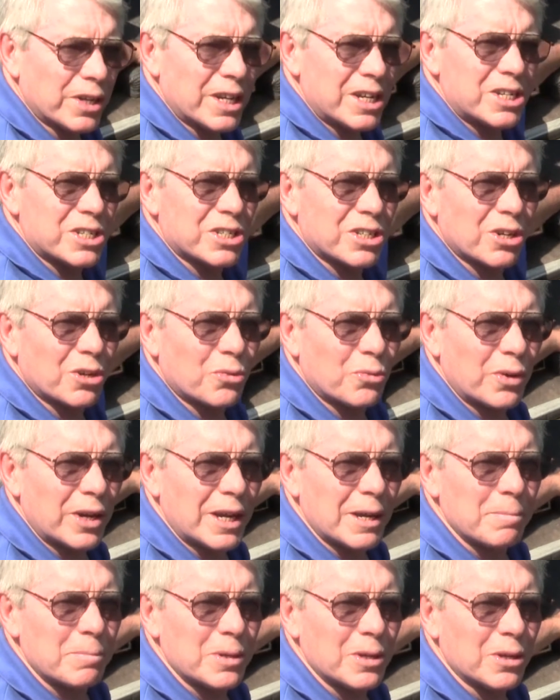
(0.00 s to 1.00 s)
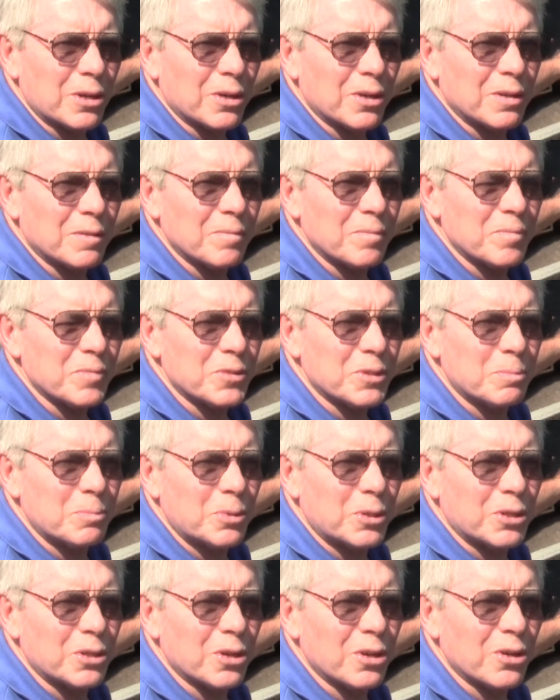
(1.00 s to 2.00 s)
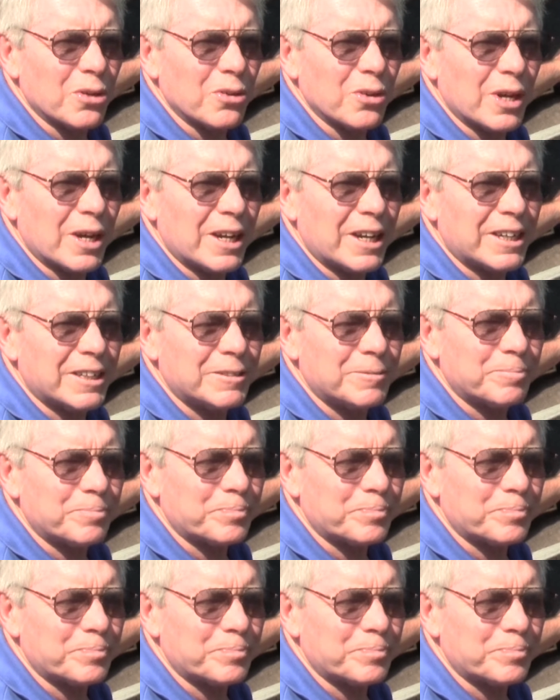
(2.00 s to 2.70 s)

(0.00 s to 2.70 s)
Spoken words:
a nice little ramp here to put her